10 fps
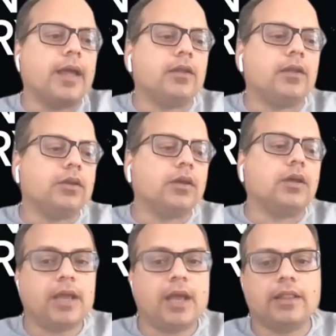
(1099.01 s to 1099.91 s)

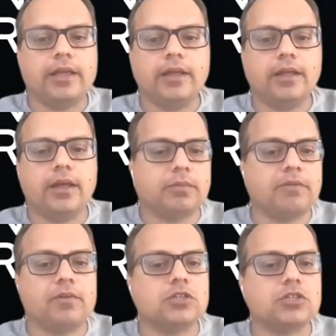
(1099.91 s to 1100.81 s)
But yeah, I think this is
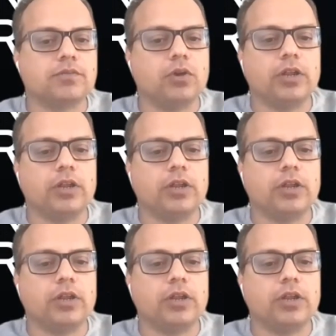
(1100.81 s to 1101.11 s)
my first